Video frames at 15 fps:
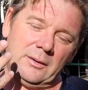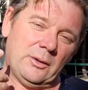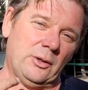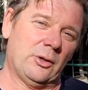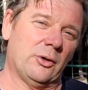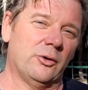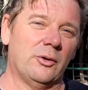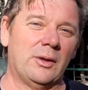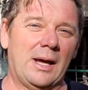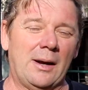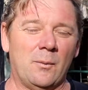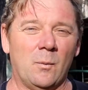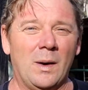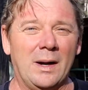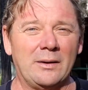you can do that
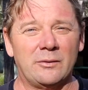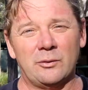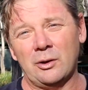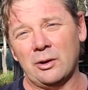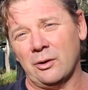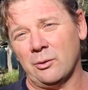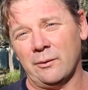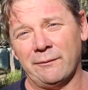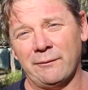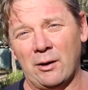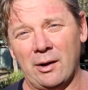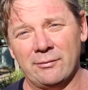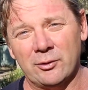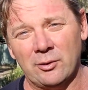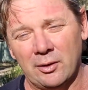once, you can do it
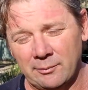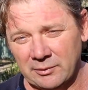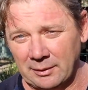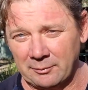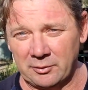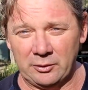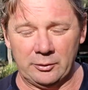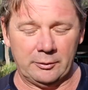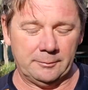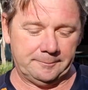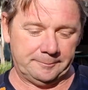5 times, up to you.